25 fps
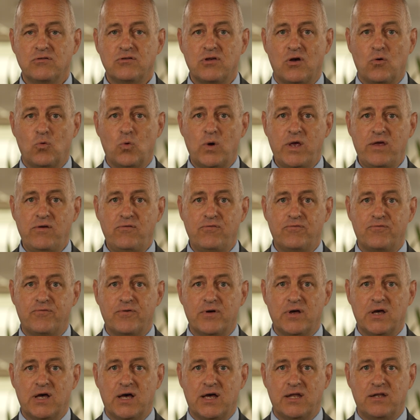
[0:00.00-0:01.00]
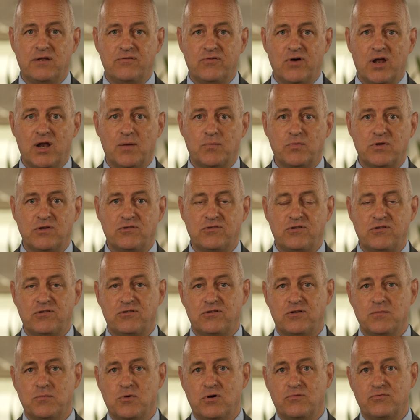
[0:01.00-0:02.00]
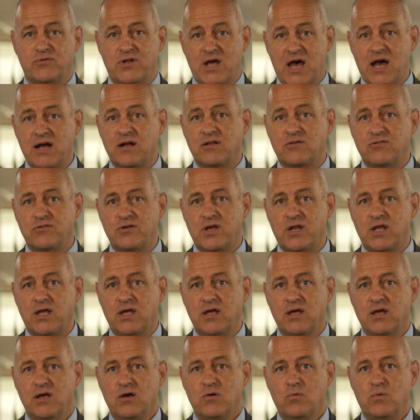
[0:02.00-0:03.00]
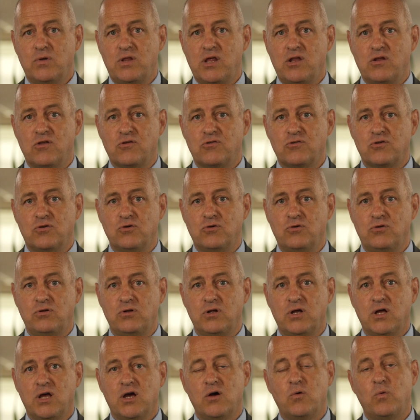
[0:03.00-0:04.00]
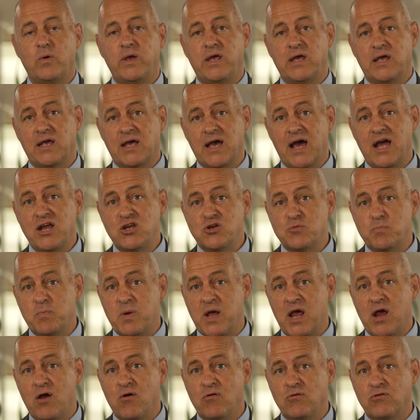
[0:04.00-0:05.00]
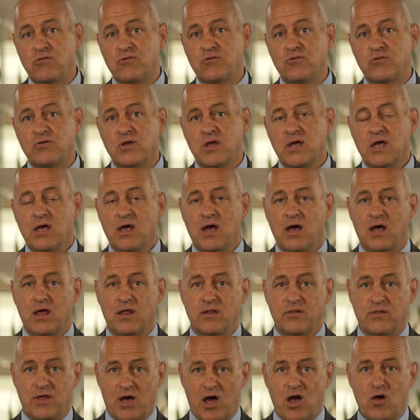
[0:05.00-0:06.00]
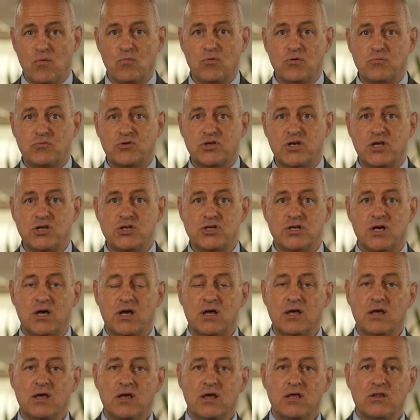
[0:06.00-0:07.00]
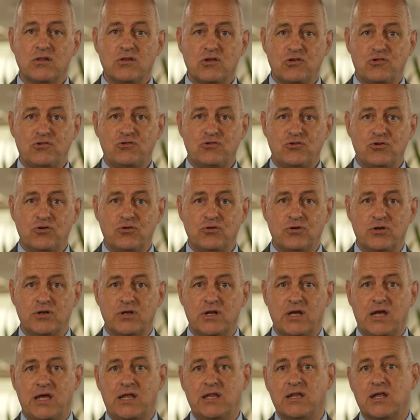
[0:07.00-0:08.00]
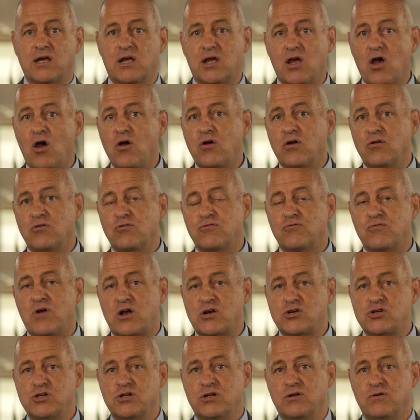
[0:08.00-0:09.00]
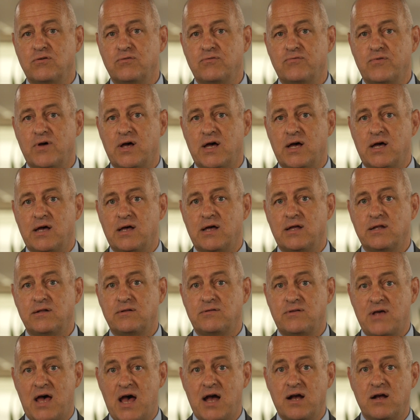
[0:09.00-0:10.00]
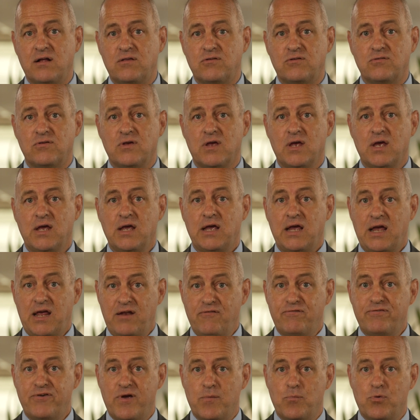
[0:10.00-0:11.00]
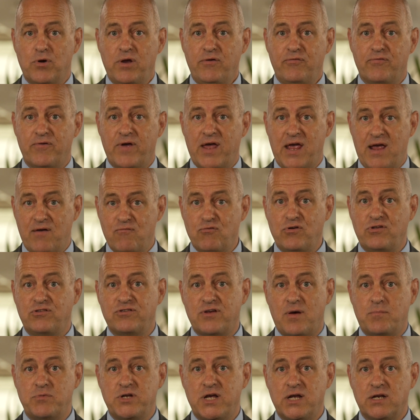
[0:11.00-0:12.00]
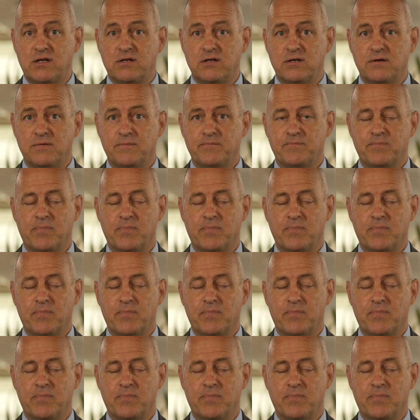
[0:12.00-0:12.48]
So we've developed a system of target setting within the school. We engage parents, the homeroom teacher, the student in the co-construction of targets in February for every subject,